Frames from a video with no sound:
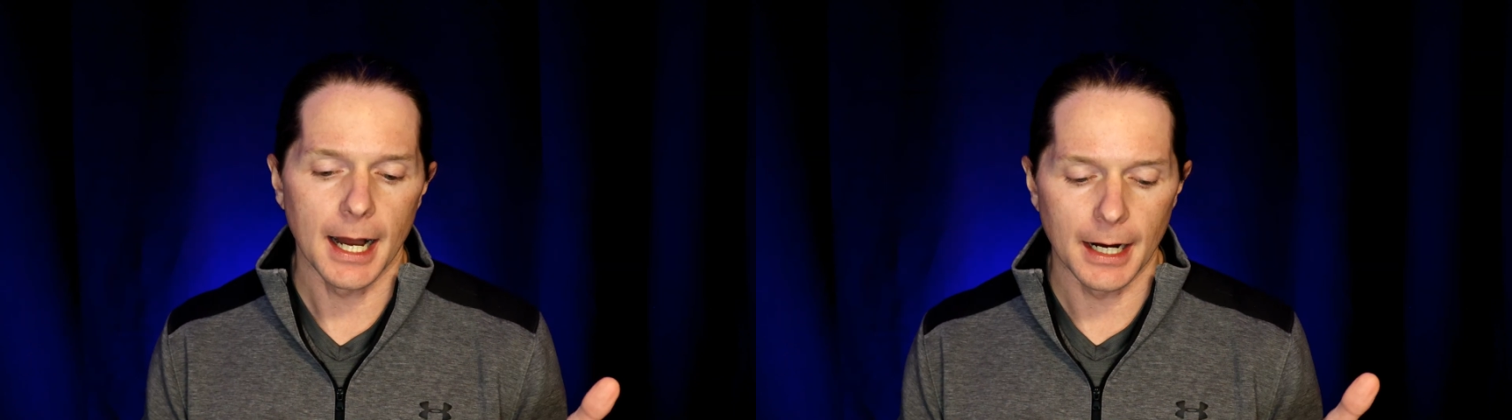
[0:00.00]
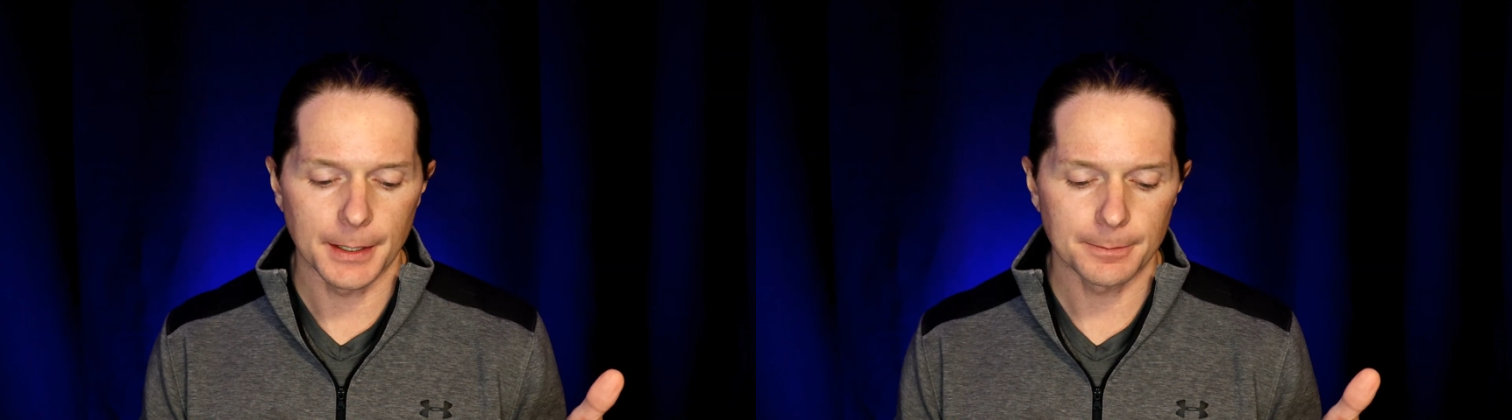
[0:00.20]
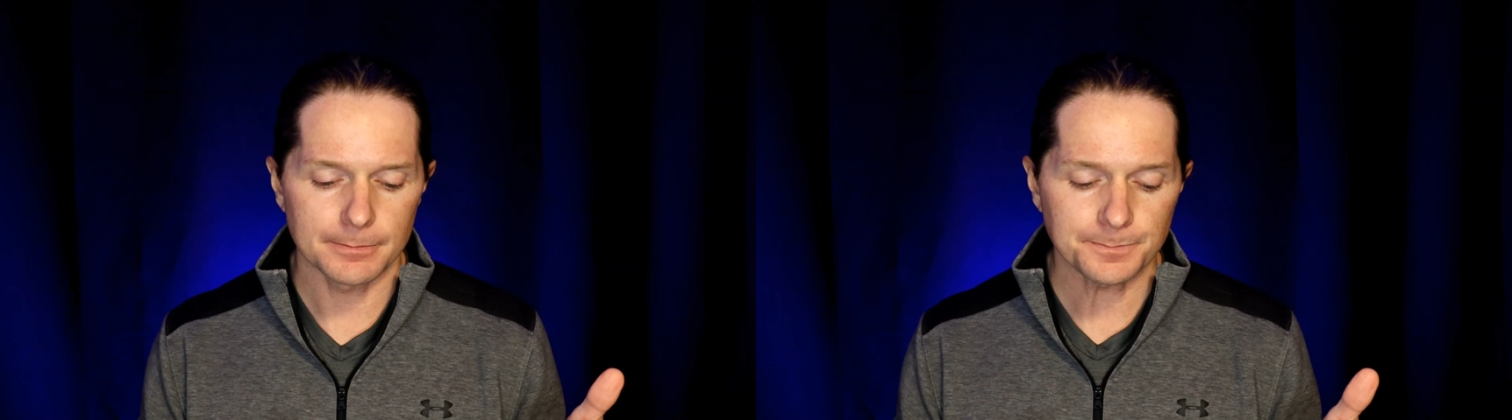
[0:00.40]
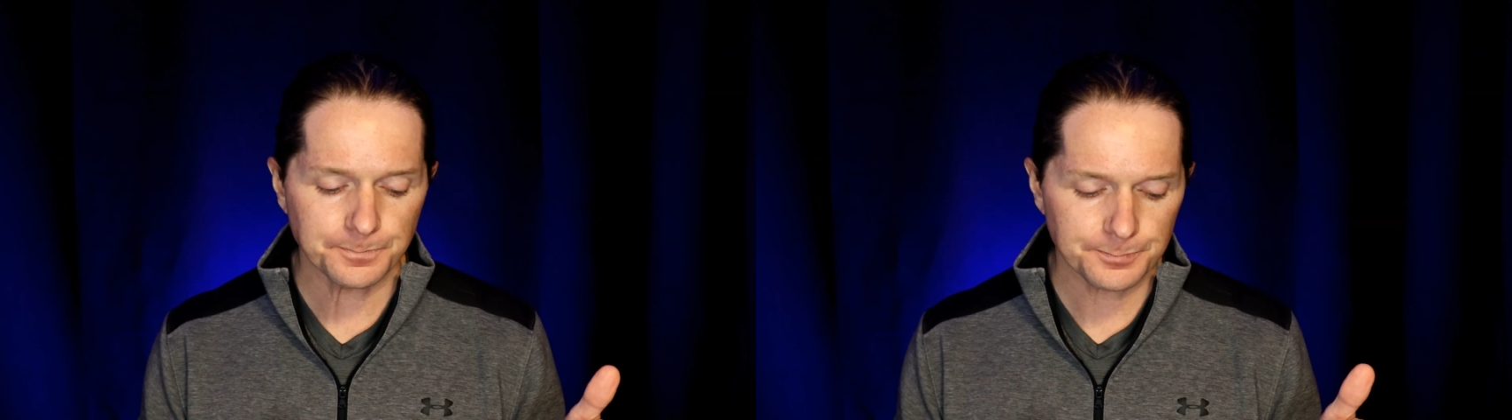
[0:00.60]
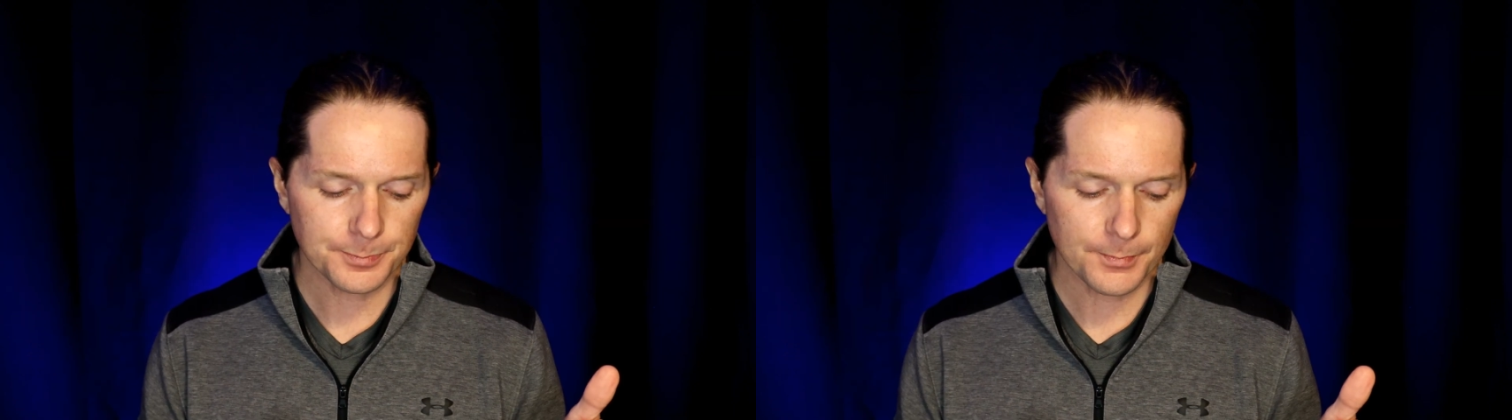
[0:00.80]

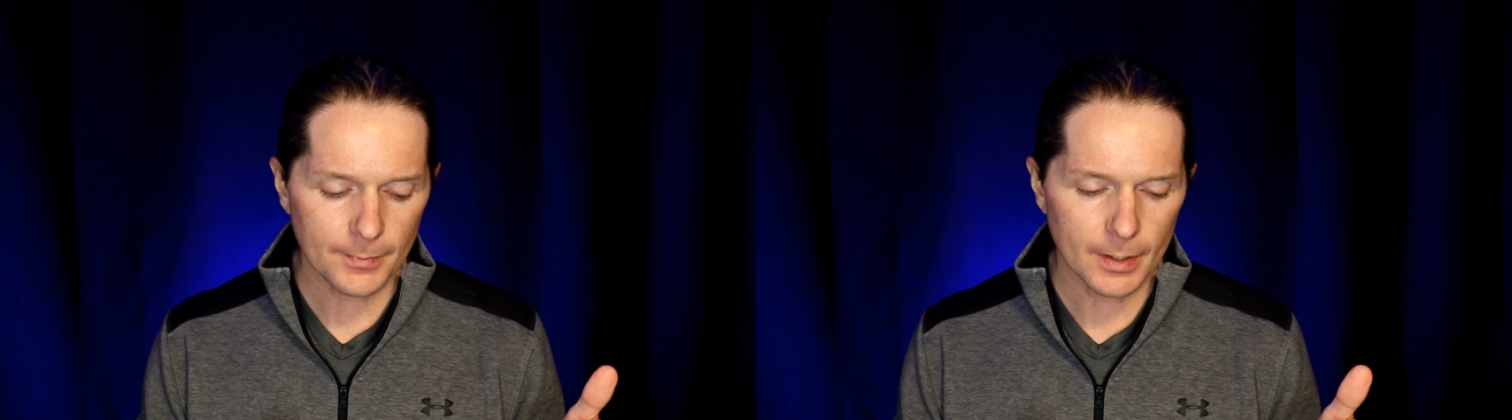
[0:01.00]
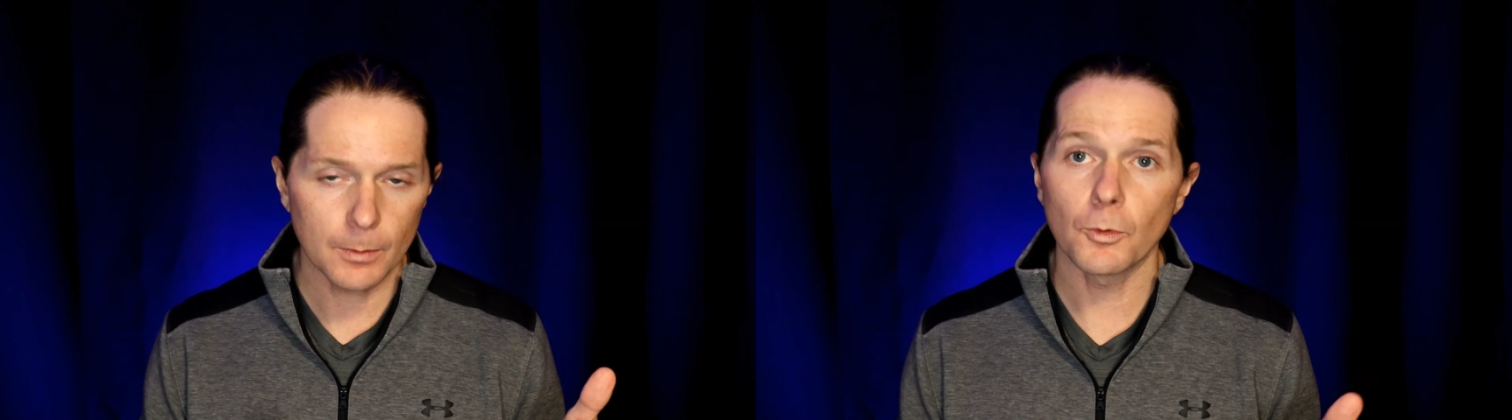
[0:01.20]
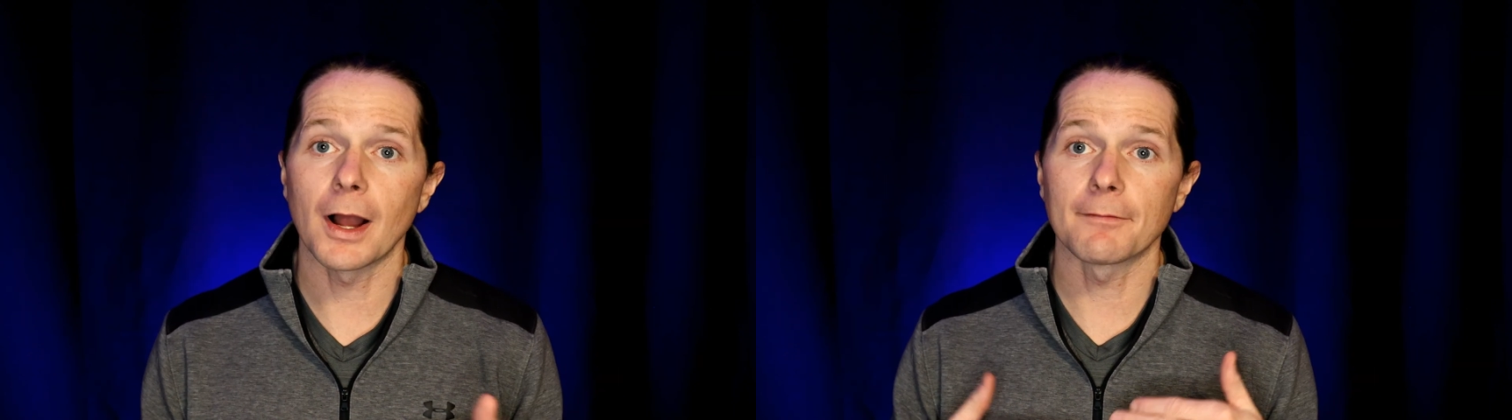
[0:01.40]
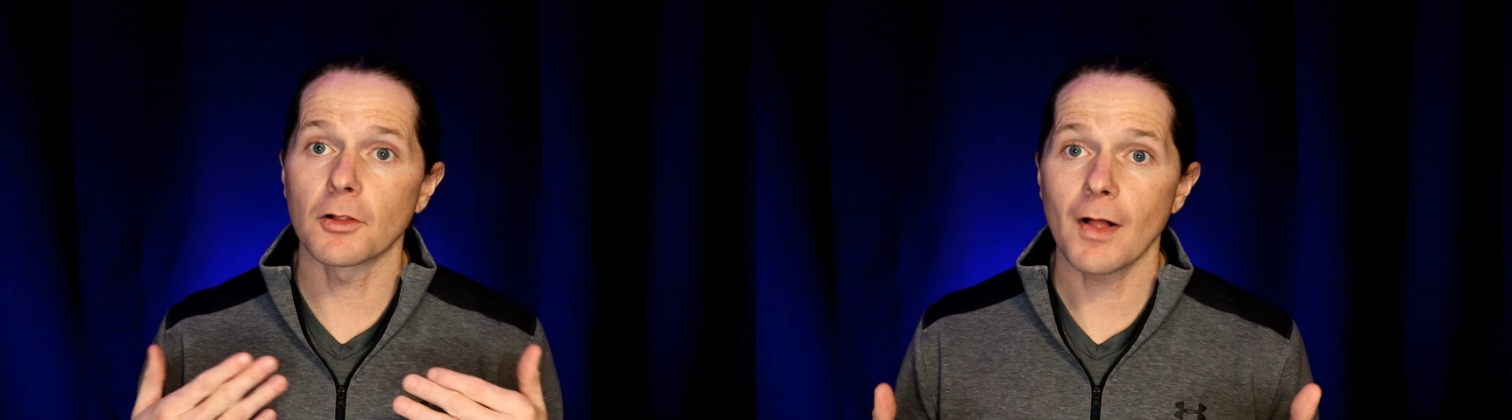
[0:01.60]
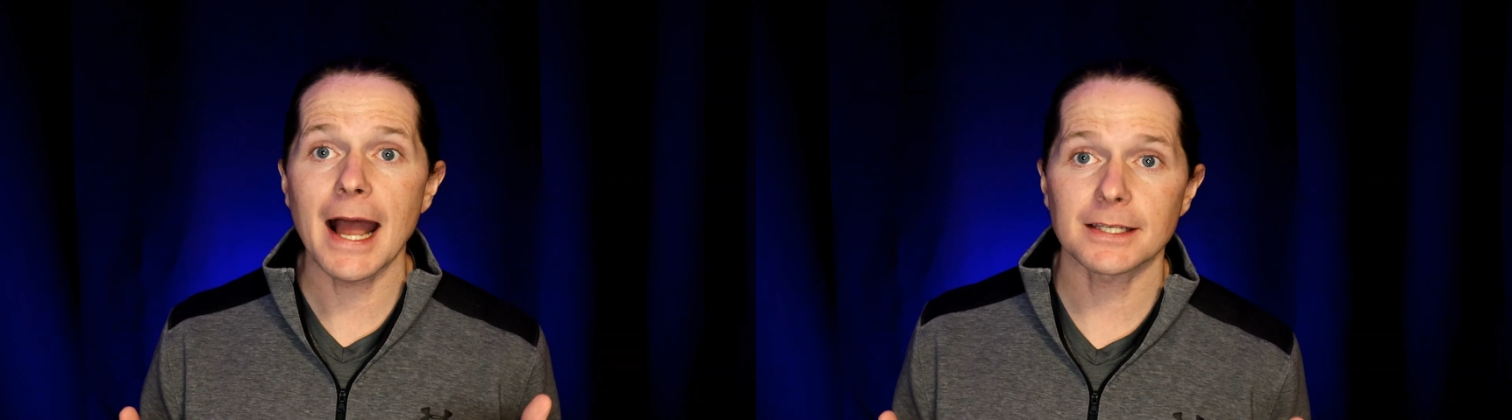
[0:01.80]
we'll have
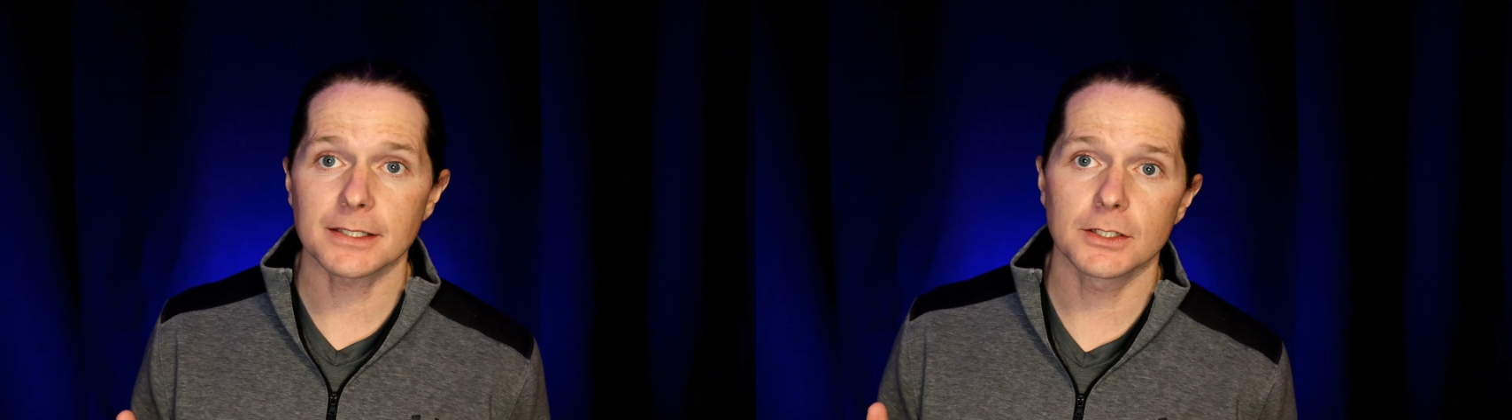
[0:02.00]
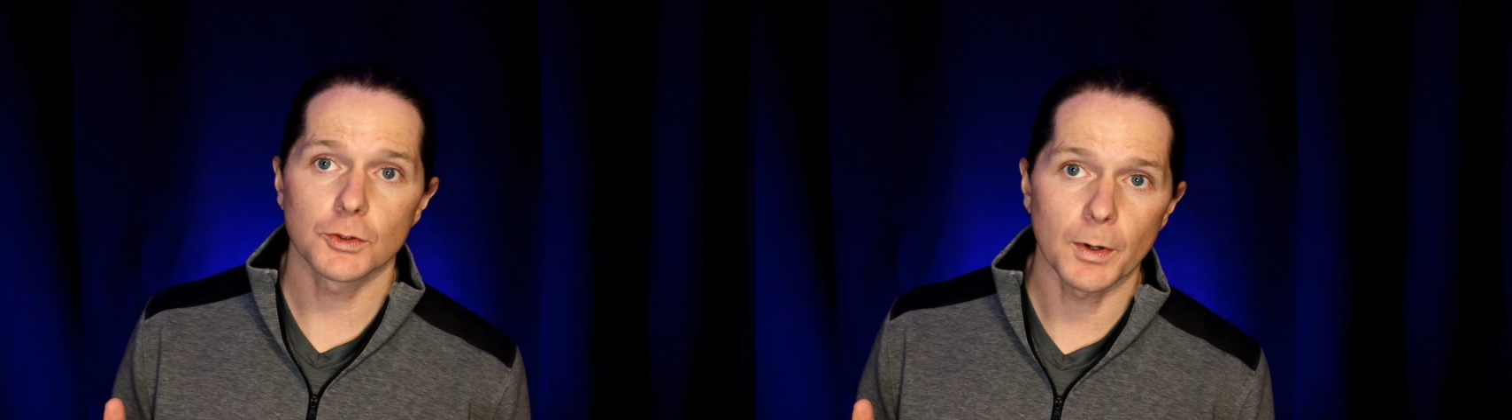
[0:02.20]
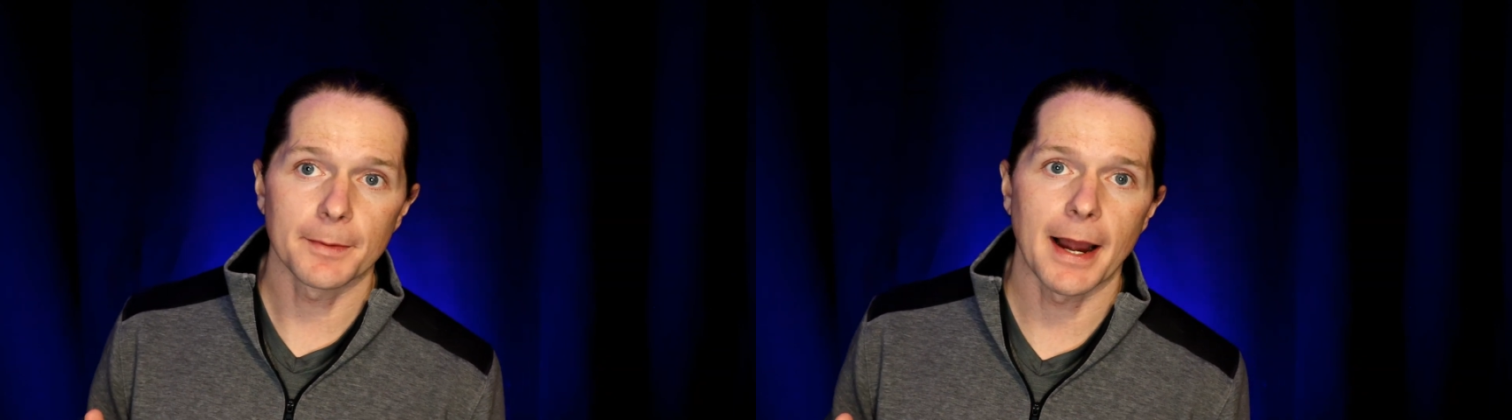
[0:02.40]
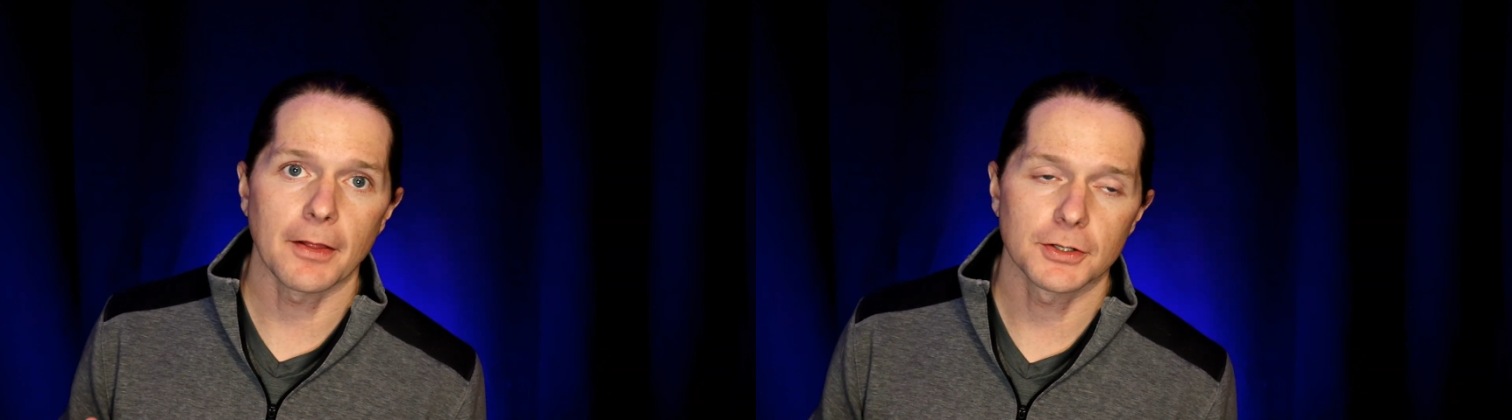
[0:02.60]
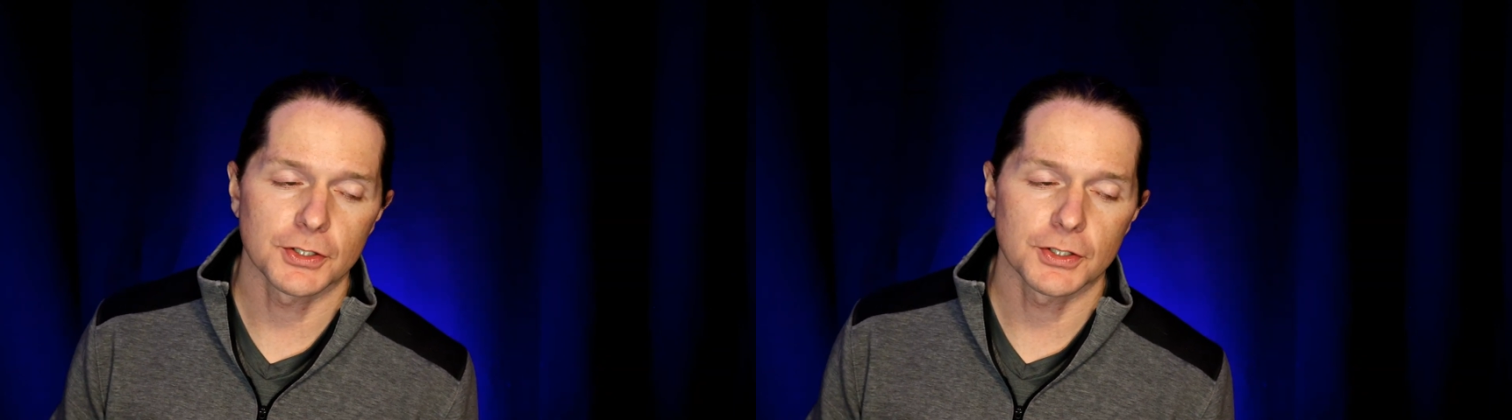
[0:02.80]
the last 20-miler.